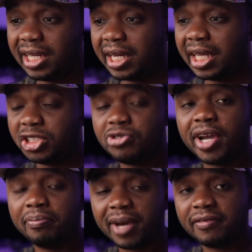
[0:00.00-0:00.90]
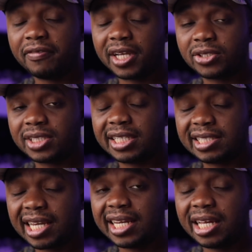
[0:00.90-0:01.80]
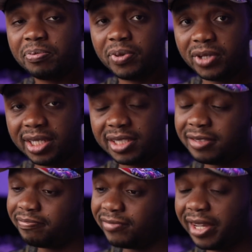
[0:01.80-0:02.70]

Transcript: Nigerian man versus Italian police.